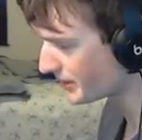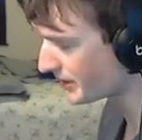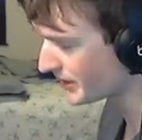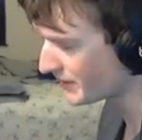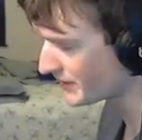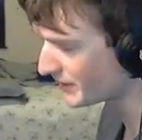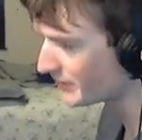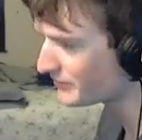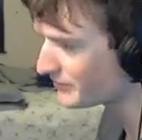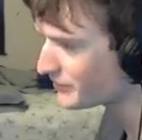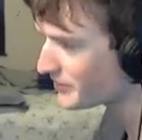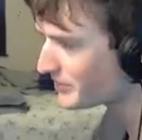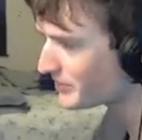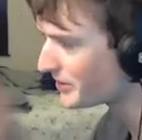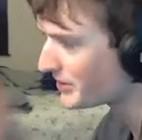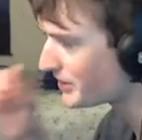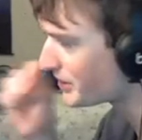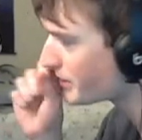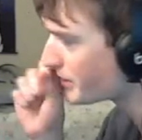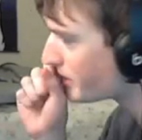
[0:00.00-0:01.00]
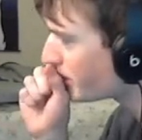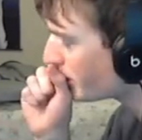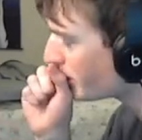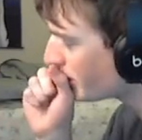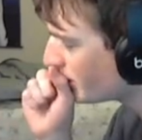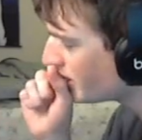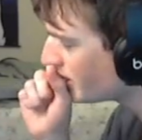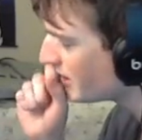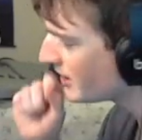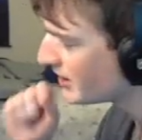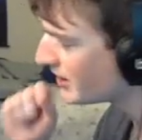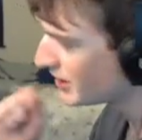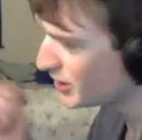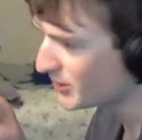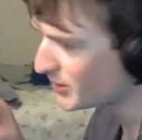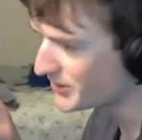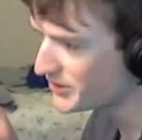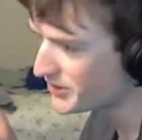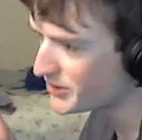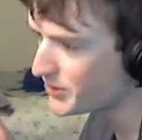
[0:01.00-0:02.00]
And then from here,
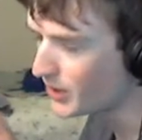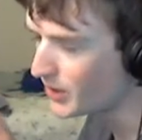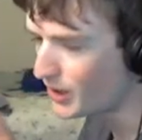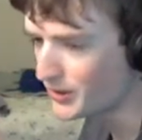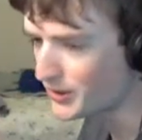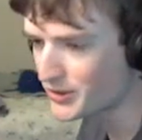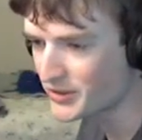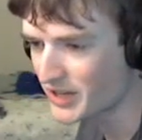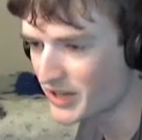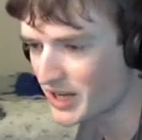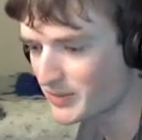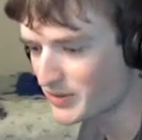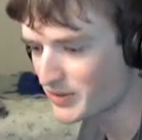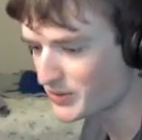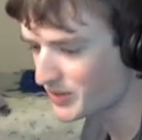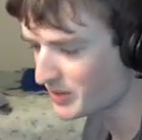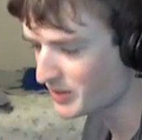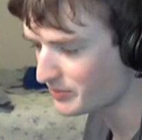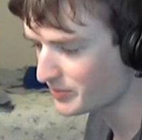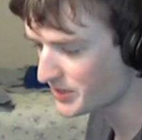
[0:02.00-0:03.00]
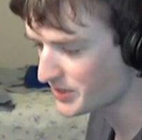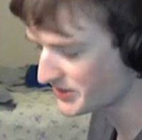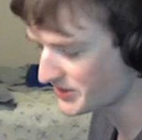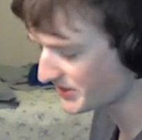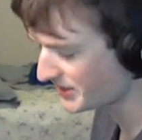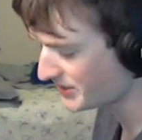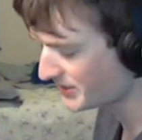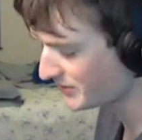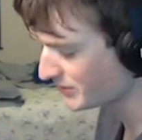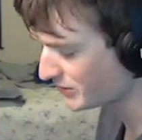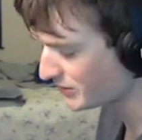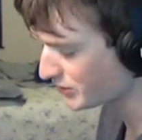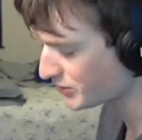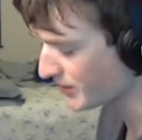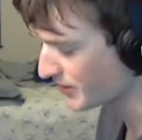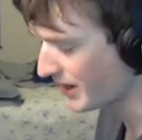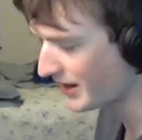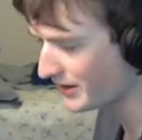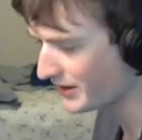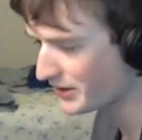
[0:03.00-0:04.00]
you want to alternate between pressing
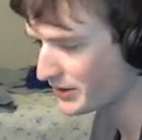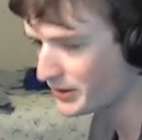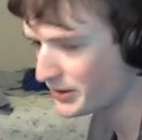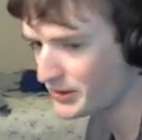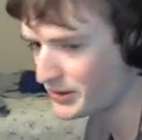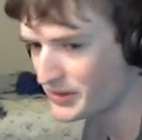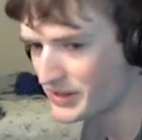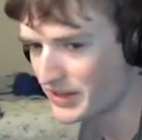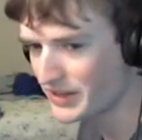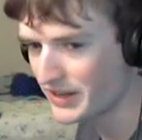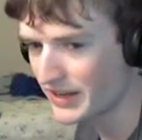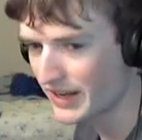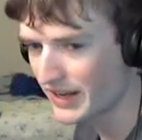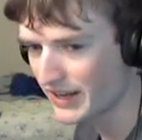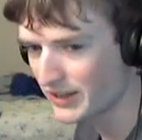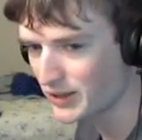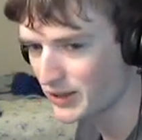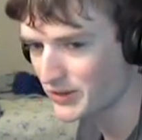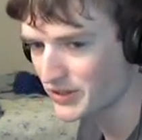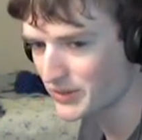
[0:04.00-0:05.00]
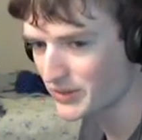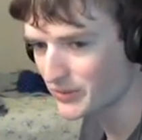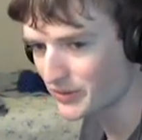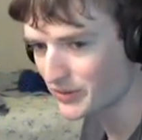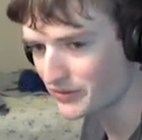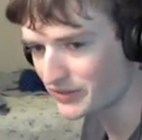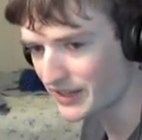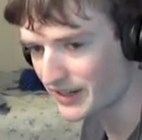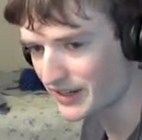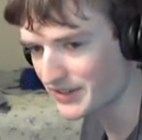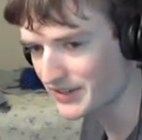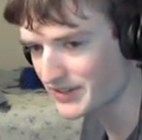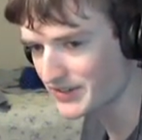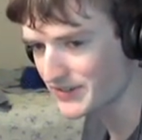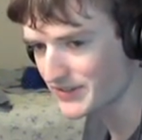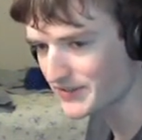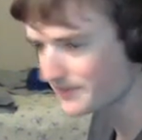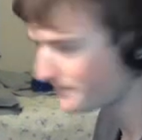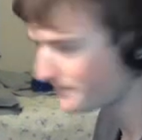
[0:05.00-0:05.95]
triangle and using reflect.